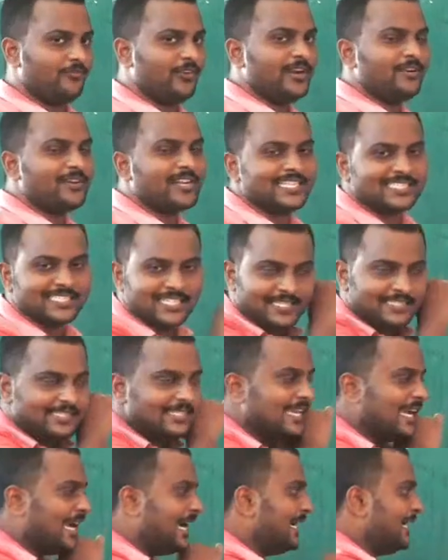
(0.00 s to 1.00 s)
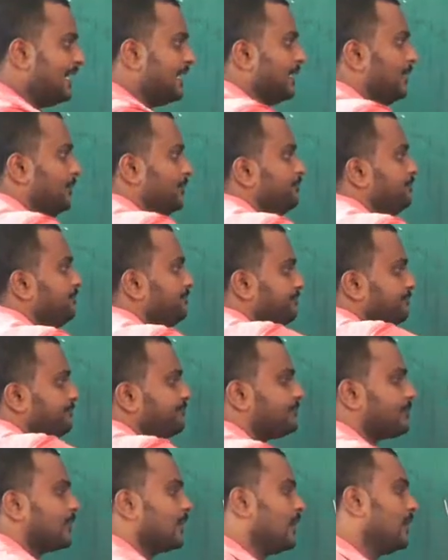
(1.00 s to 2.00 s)
5 dry cells, and
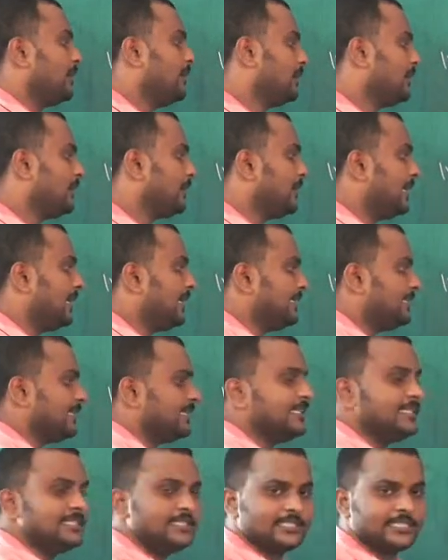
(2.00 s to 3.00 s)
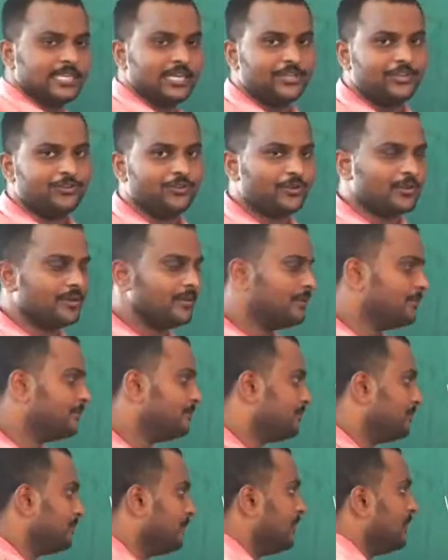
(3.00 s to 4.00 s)
connect the circuit.
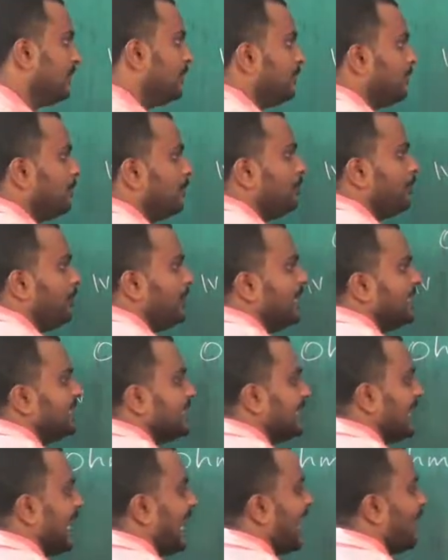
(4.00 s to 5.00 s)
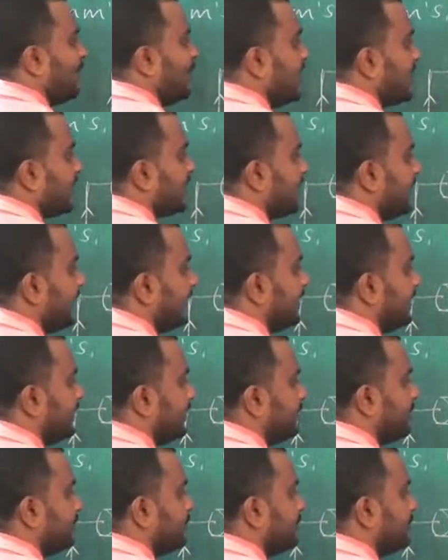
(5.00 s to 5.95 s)
Place an ammeter here.